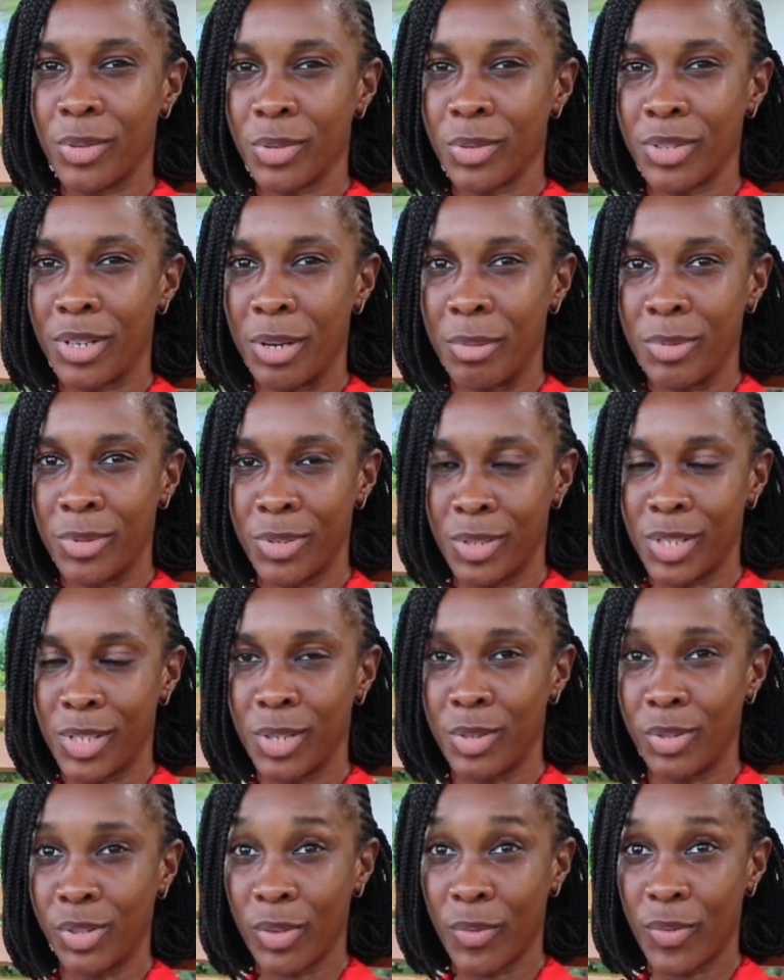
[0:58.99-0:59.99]
to coming to
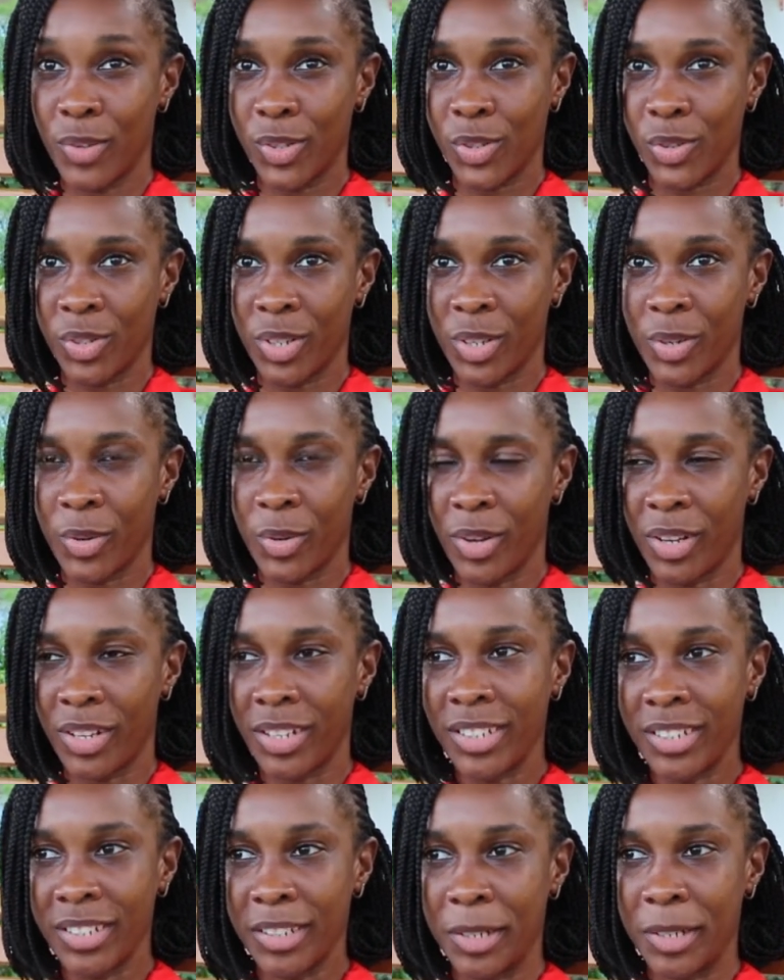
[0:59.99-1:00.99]
Central for Jounen
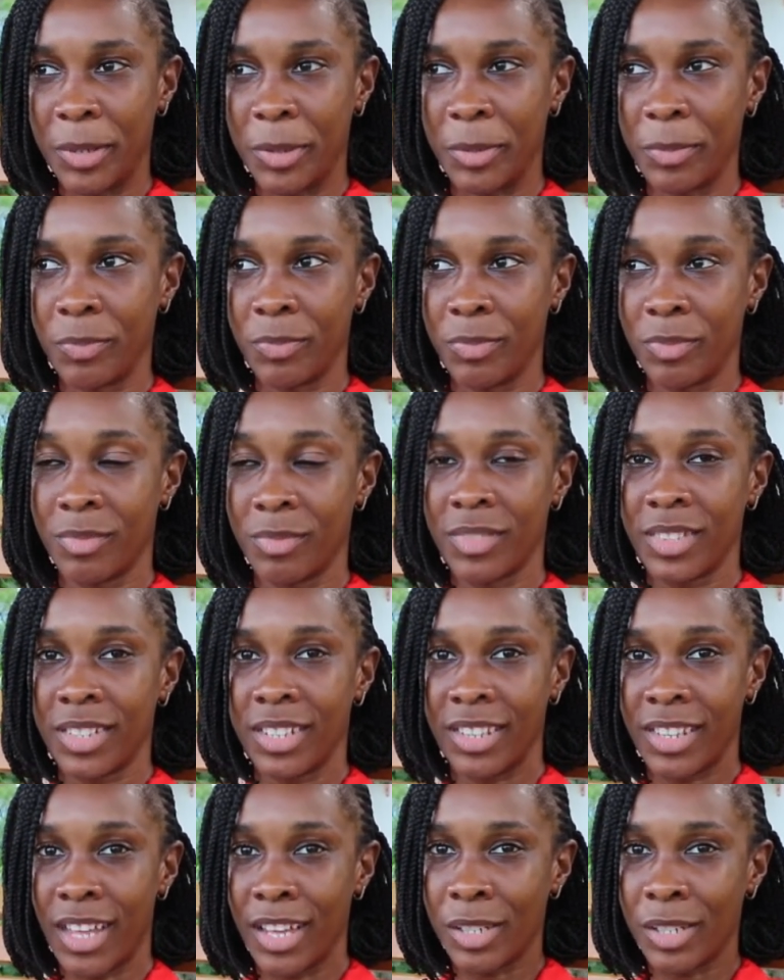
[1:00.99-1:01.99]
Kwéyòl. Um,
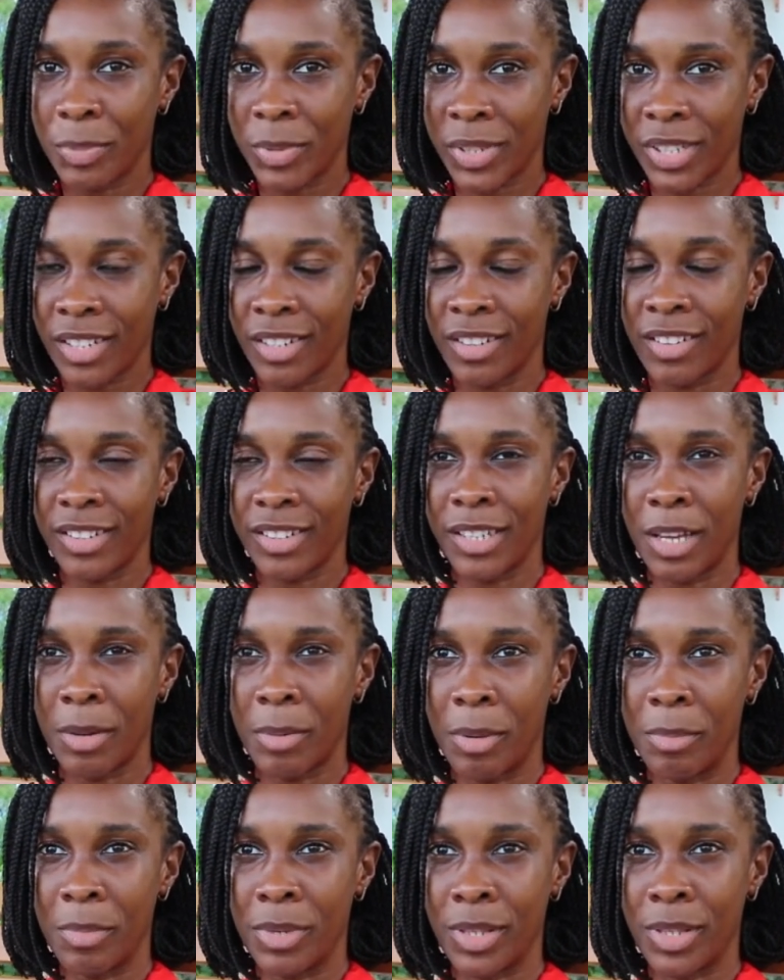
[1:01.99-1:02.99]
90% of the
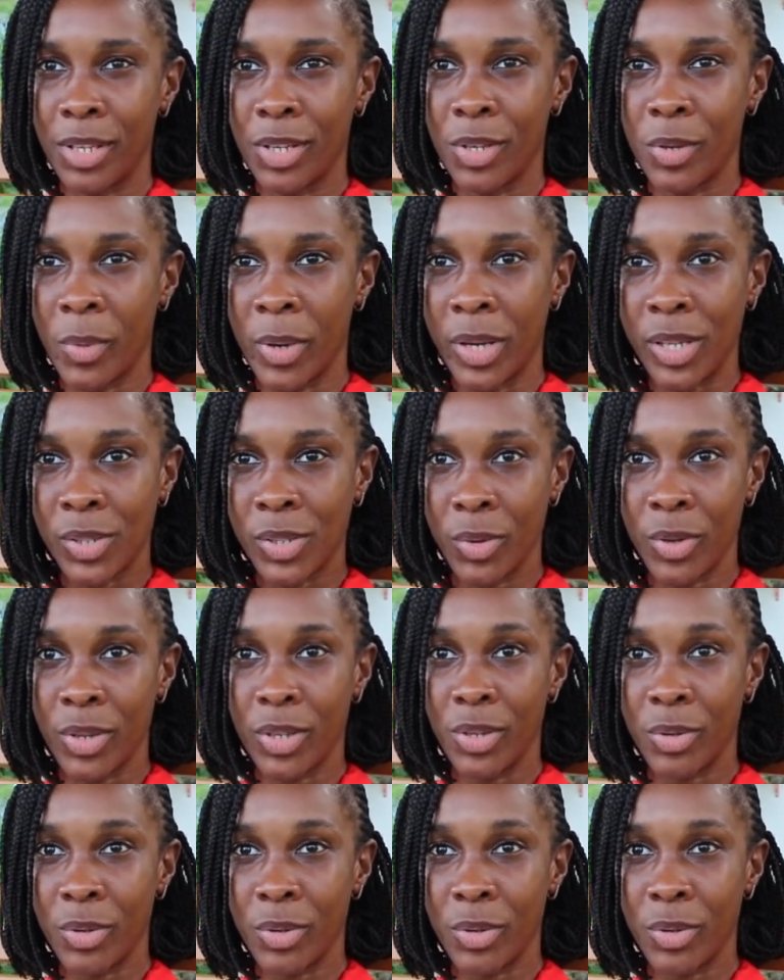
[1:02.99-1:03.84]
time I'm in the US or in